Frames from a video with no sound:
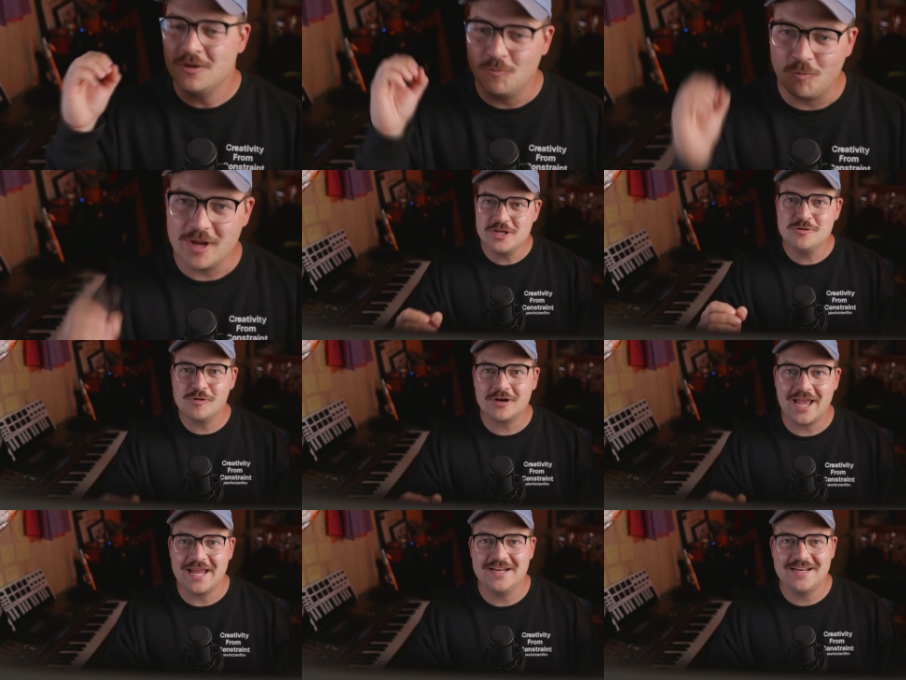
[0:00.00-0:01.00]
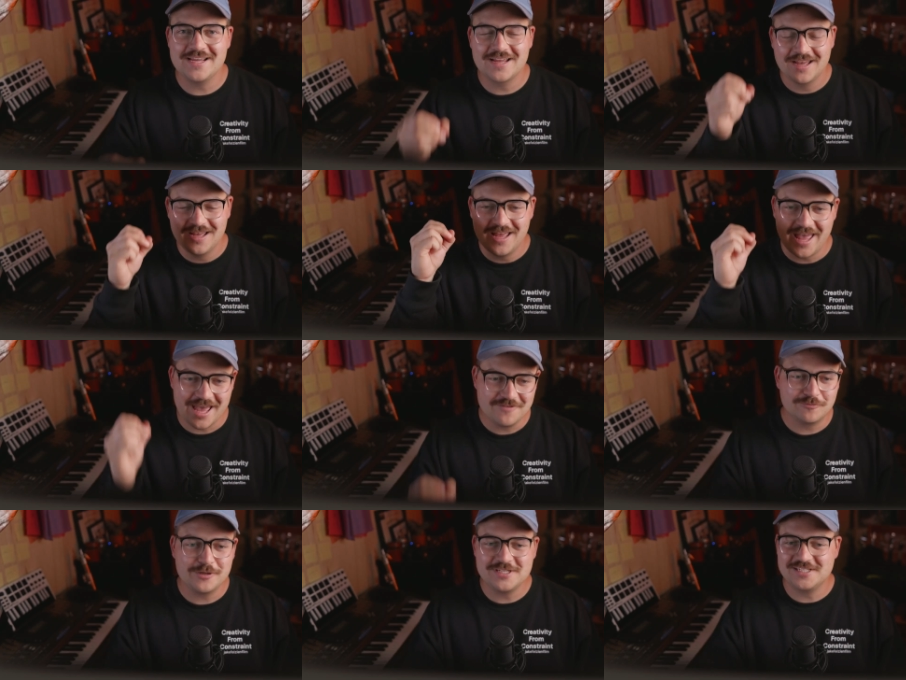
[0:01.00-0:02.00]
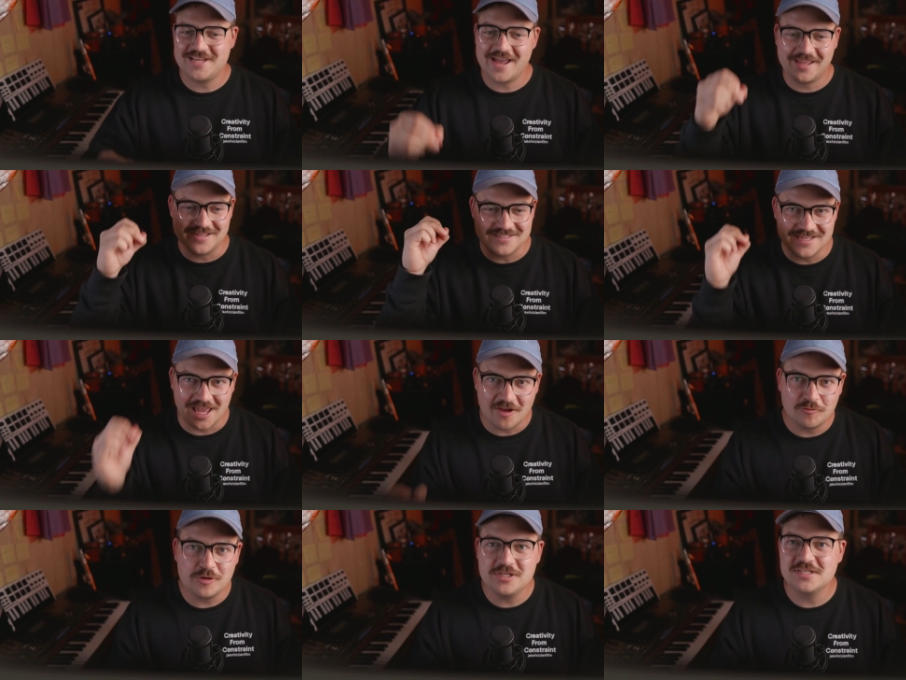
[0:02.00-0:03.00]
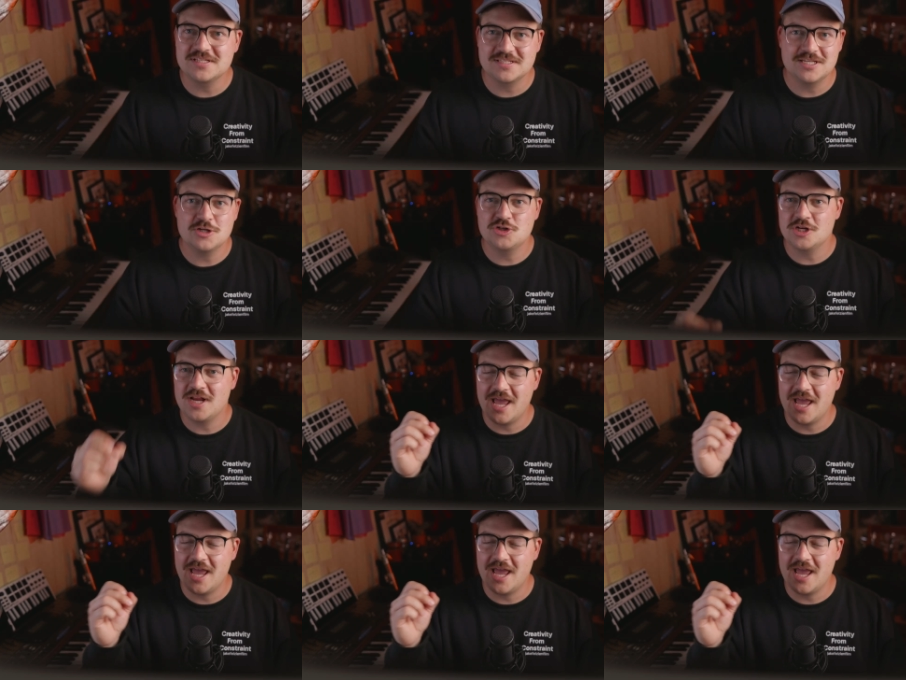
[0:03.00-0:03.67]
When you are editing, every second, every decision,